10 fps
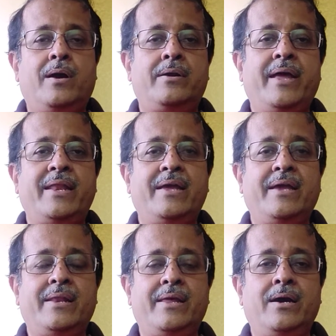
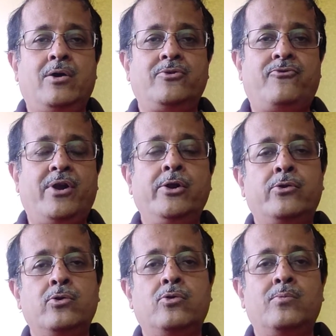dining area or the
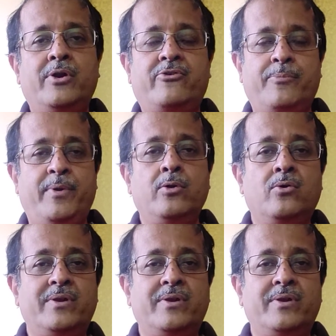front room and tripping